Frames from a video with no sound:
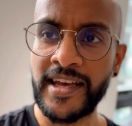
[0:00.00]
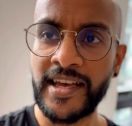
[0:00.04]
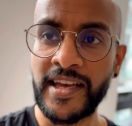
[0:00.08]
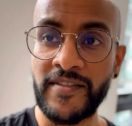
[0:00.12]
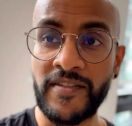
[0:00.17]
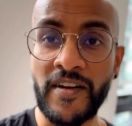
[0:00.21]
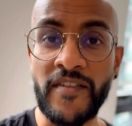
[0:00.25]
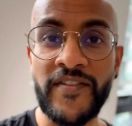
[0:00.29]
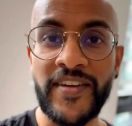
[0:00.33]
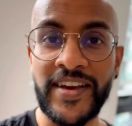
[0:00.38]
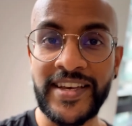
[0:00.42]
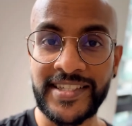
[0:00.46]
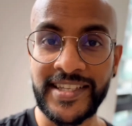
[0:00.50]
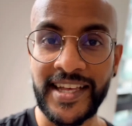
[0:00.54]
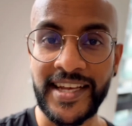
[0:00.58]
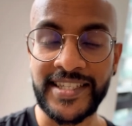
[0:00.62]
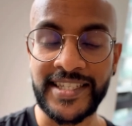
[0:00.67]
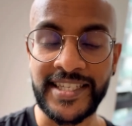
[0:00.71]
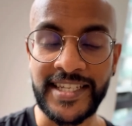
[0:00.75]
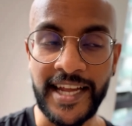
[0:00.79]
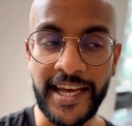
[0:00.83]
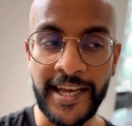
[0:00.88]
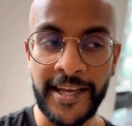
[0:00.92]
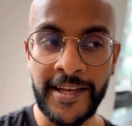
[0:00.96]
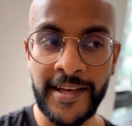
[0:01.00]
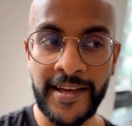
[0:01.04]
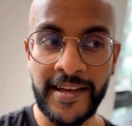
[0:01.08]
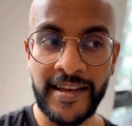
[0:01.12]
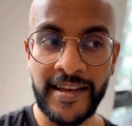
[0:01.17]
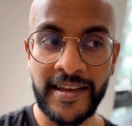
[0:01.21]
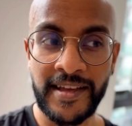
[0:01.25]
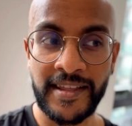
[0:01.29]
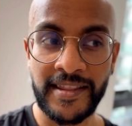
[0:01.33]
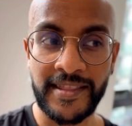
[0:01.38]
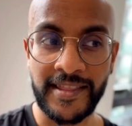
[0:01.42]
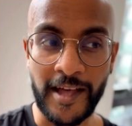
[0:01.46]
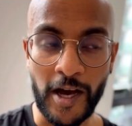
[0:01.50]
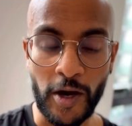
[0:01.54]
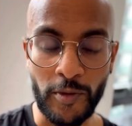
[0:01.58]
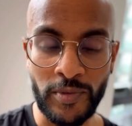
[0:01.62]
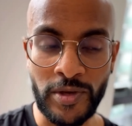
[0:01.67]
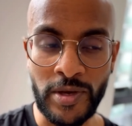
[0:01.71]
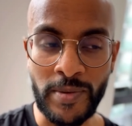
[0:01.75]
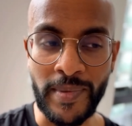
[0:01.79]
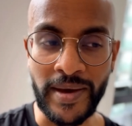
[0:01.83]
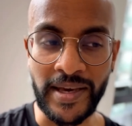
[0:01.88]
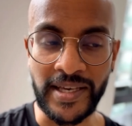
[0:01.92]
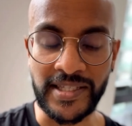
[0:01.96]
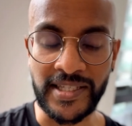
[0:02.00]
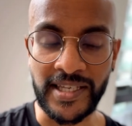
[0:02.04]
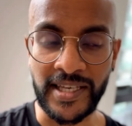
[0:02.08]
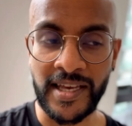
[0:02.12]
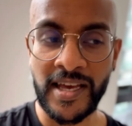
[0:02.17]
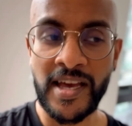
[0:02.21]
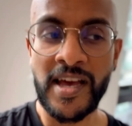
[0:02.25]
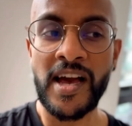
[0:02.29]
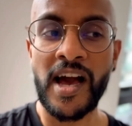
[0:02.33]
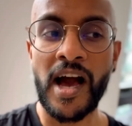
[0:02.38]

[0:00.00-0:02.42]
If I fix that today, that would be amazing.